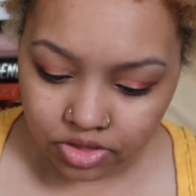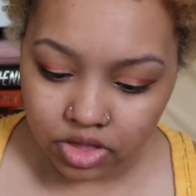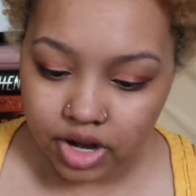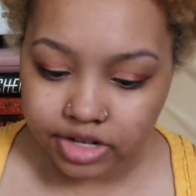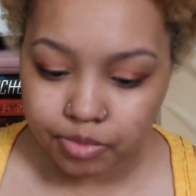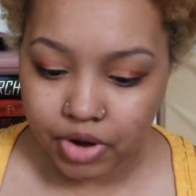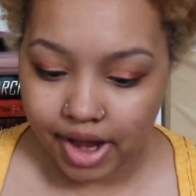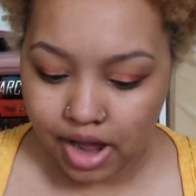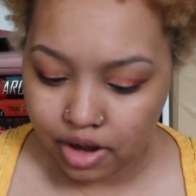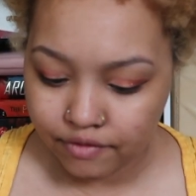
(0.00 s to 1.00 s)
And then the next book
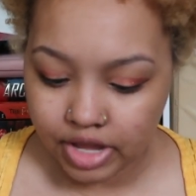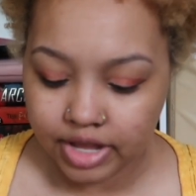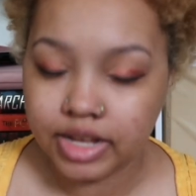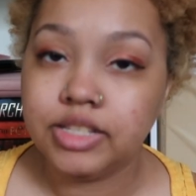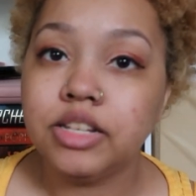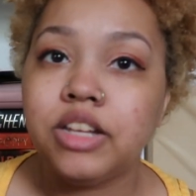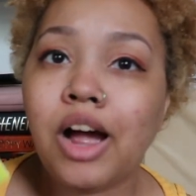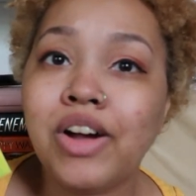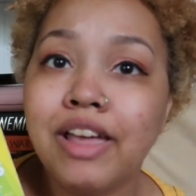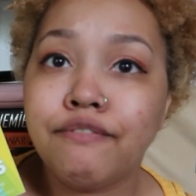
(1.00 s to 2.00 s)
I have is
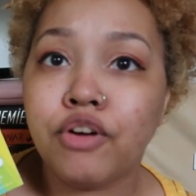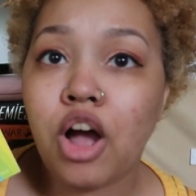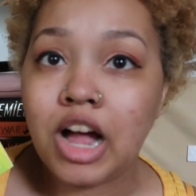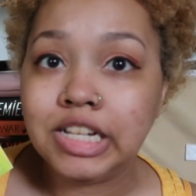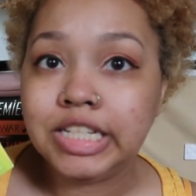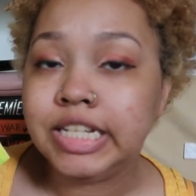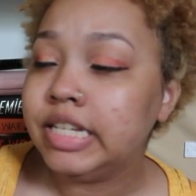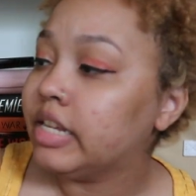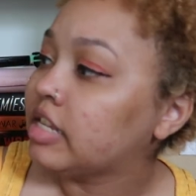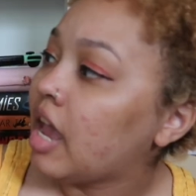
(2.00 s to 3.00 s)
Dial A for
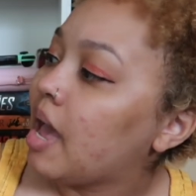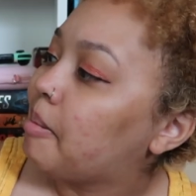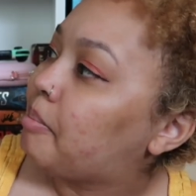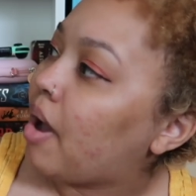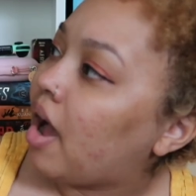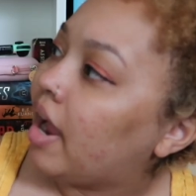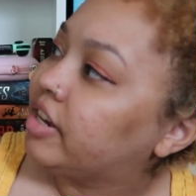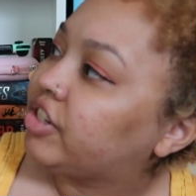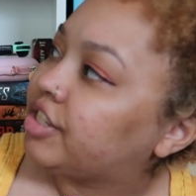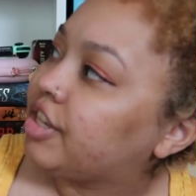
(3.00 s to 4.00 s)
Aunties by
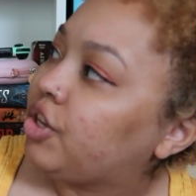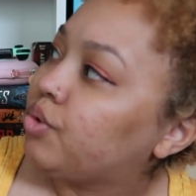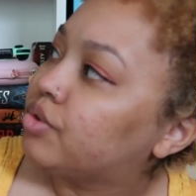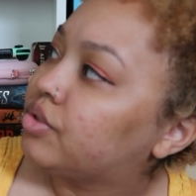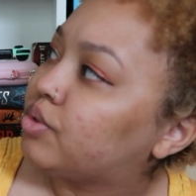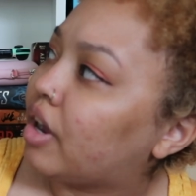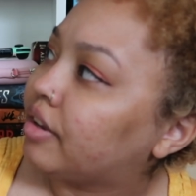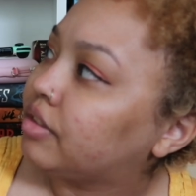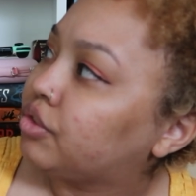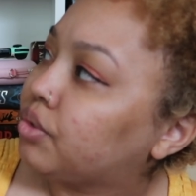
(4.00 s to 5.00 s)
Jessie Q
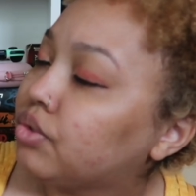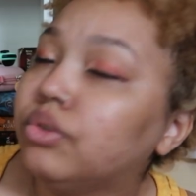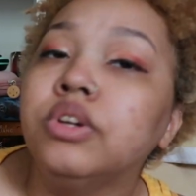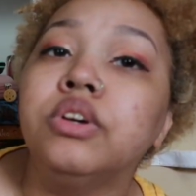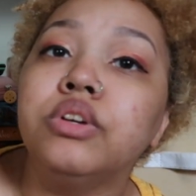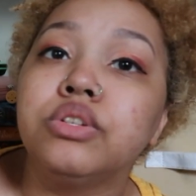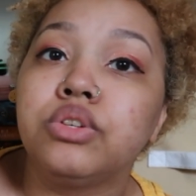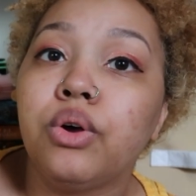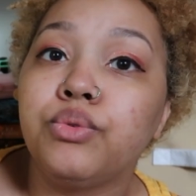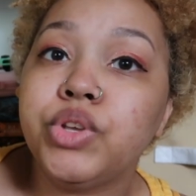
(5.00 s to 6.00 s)
Sutanto.
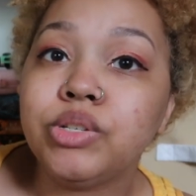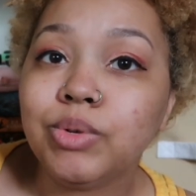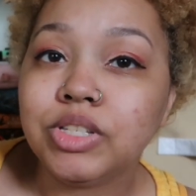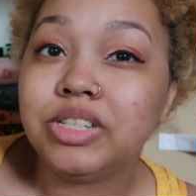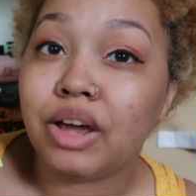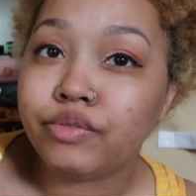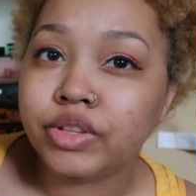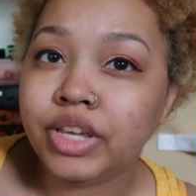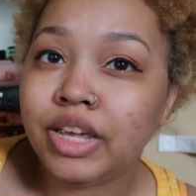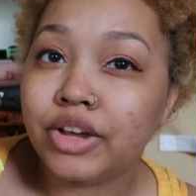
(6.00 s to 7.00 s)
So this was
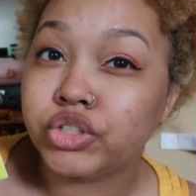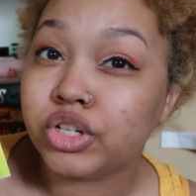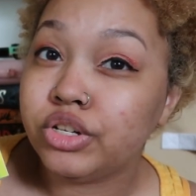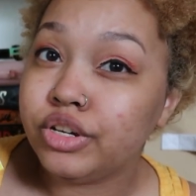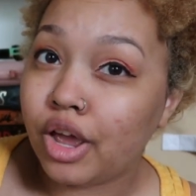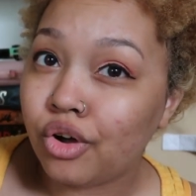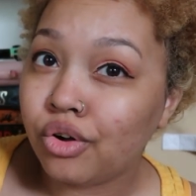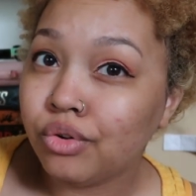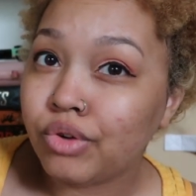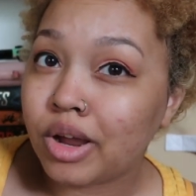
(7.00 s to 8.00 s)
definitely a
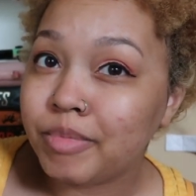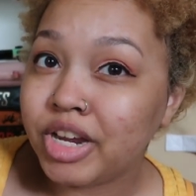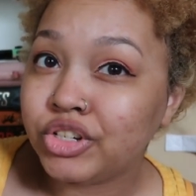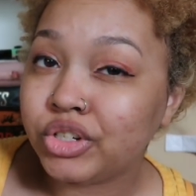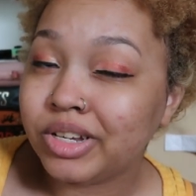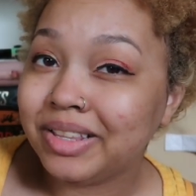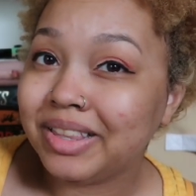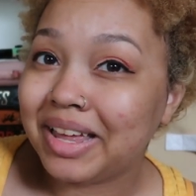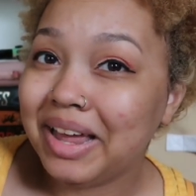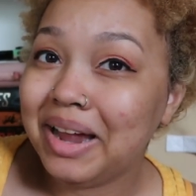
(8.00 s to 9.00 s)
Chanel recommendation
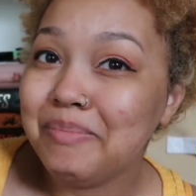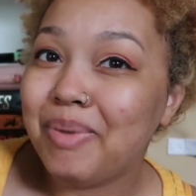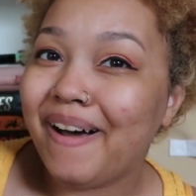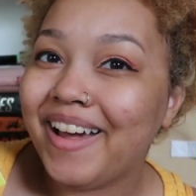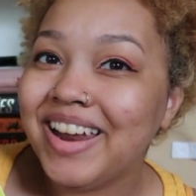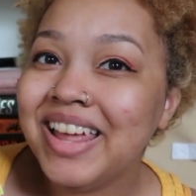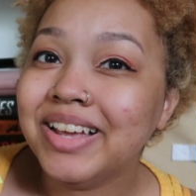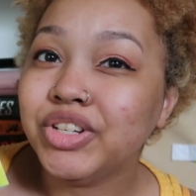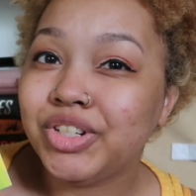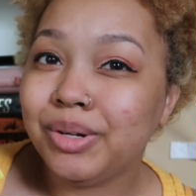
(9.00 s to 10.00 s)
that I bought.
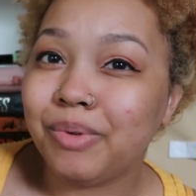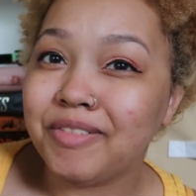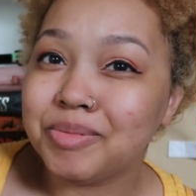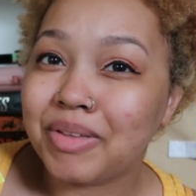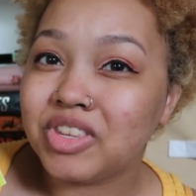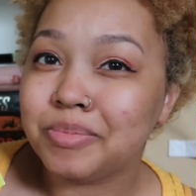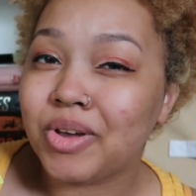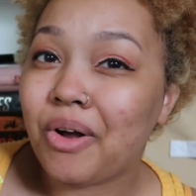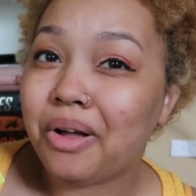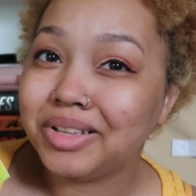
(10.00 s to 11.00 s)
She raves about this
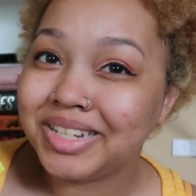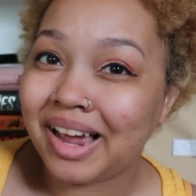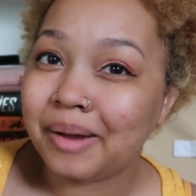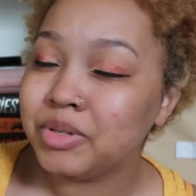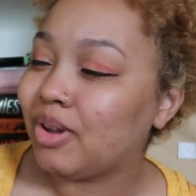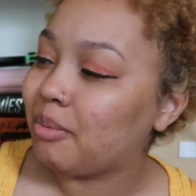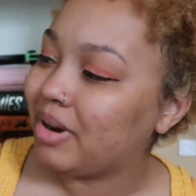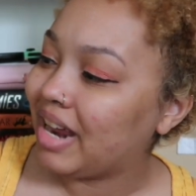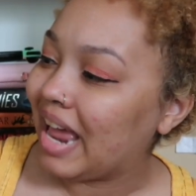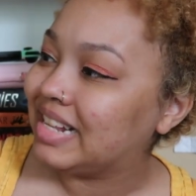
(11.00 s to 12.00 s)
book all the time, so I
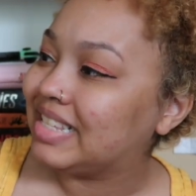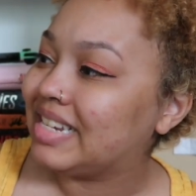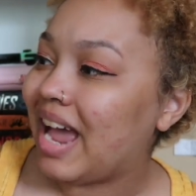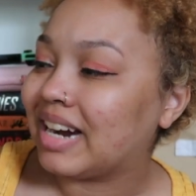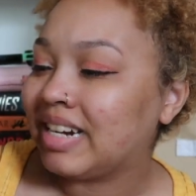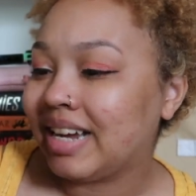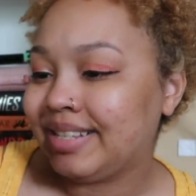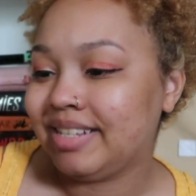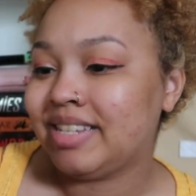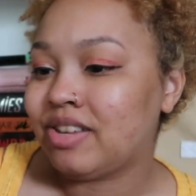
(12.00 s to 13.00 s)
went ahead and snagged it
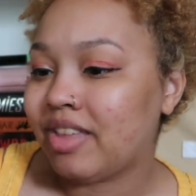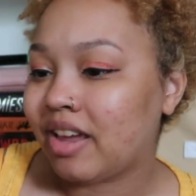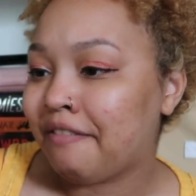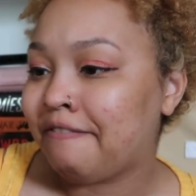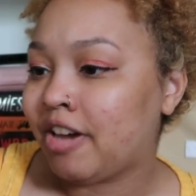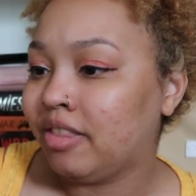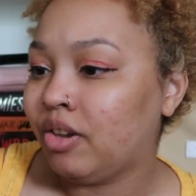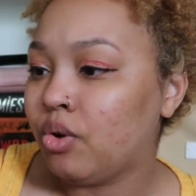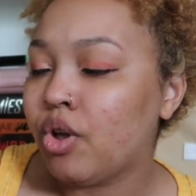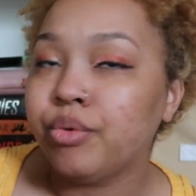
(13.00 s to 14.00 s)
because it sounded like a fun
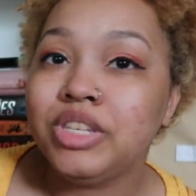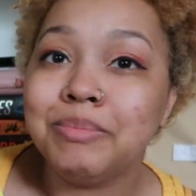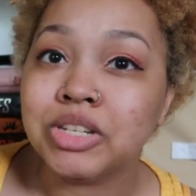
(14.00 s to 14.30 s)
little cozy